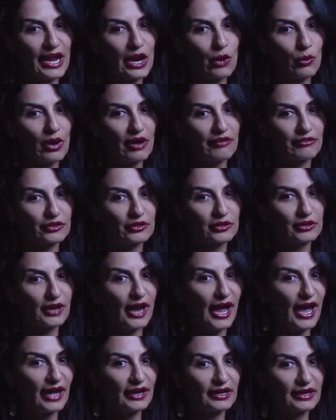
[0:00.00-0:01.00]
However,
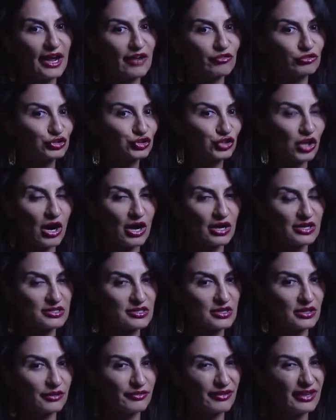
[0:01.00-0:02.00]
at an average
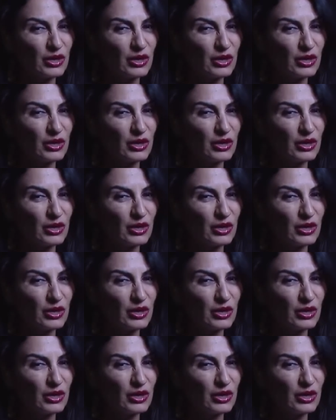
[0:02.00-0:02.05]
cost of